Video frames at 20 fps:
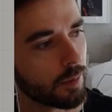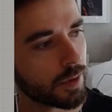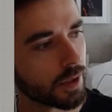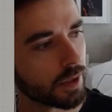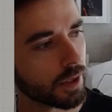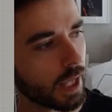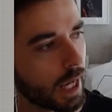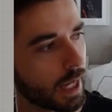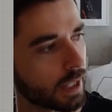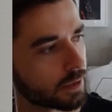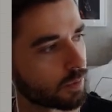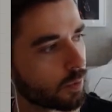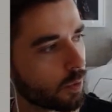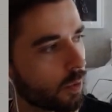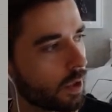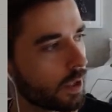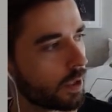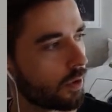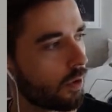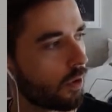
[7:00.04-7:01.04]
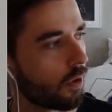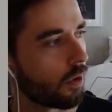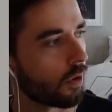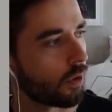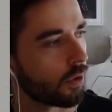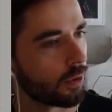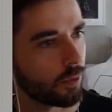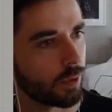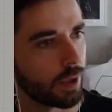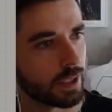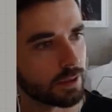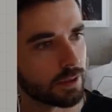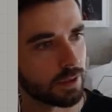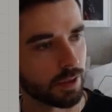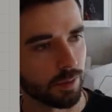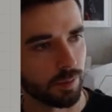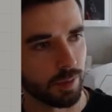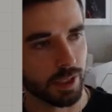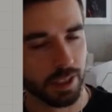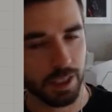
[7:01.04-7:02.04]
the last point all the way to
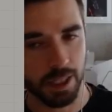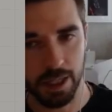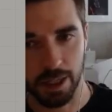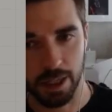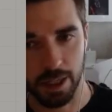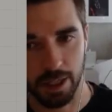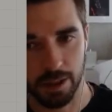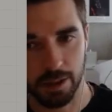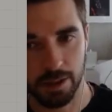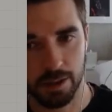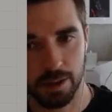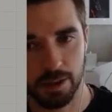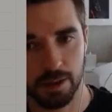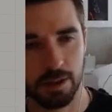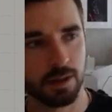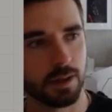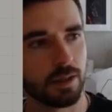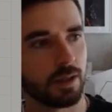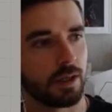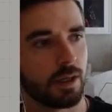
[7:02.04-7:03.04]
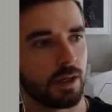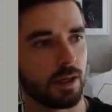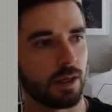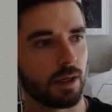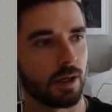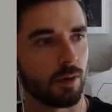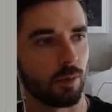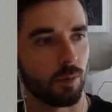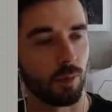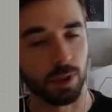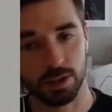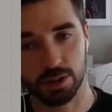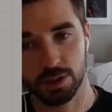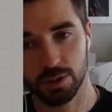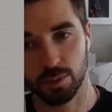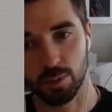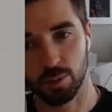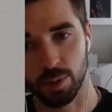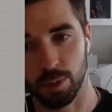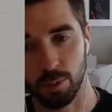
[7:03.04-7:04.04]
the beginning,
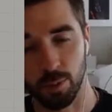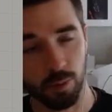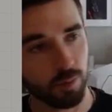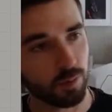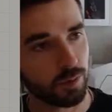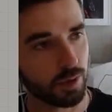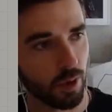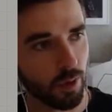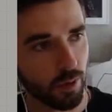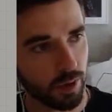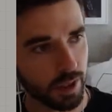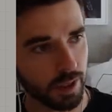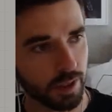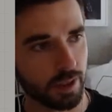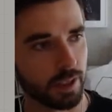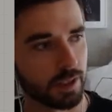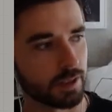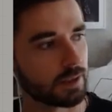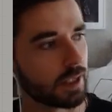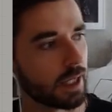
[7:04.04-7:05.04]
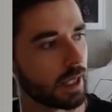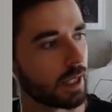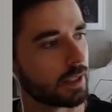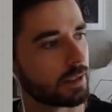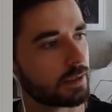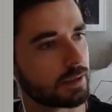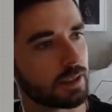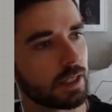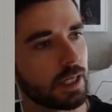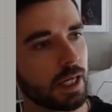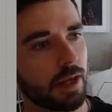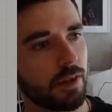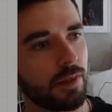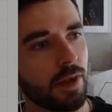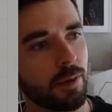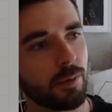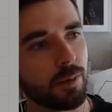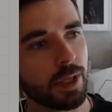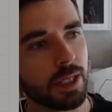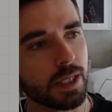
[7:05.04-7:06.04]
which we don't in this case,
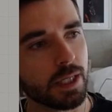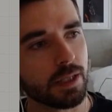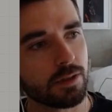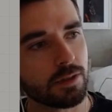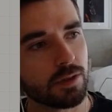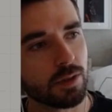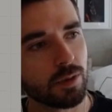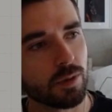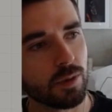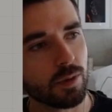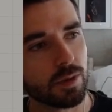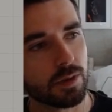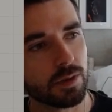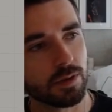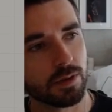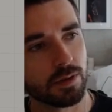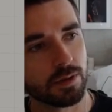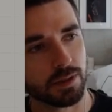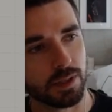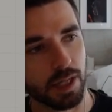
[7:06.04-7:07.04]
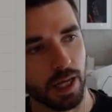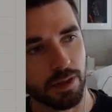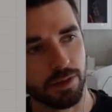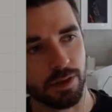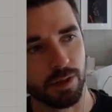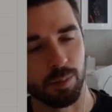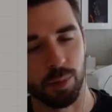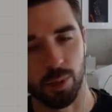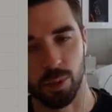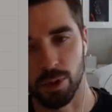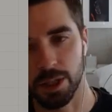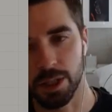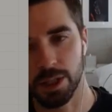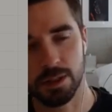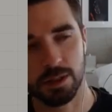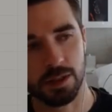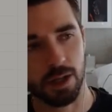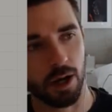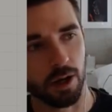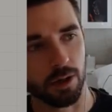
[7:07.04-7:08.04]
then we need to set the
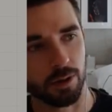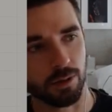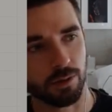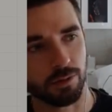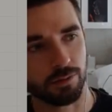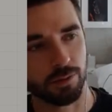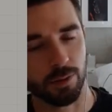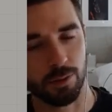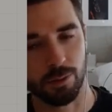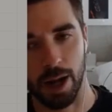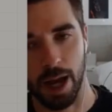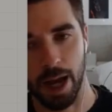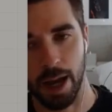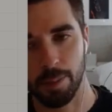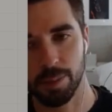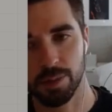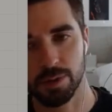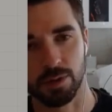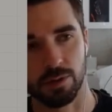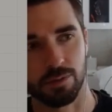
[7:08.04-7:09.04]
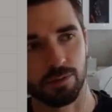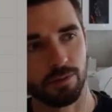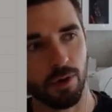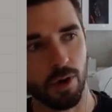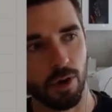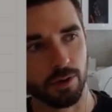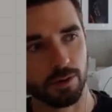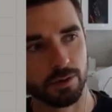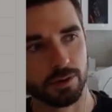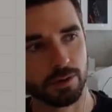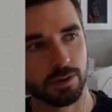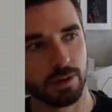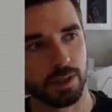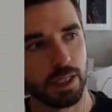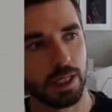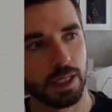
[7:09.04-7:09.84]
Boolean toggle for wrap to false.